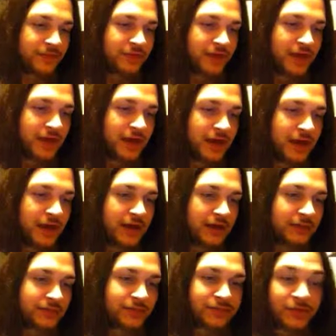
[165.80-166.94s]

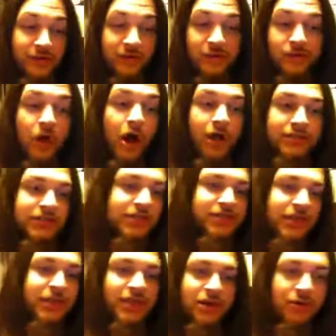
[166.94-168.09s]
You're lost in
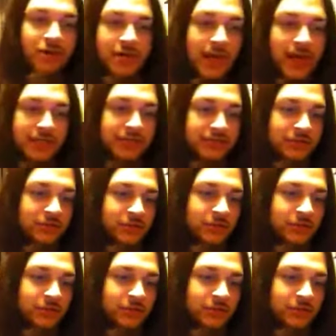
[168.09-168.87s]
an eerie castle,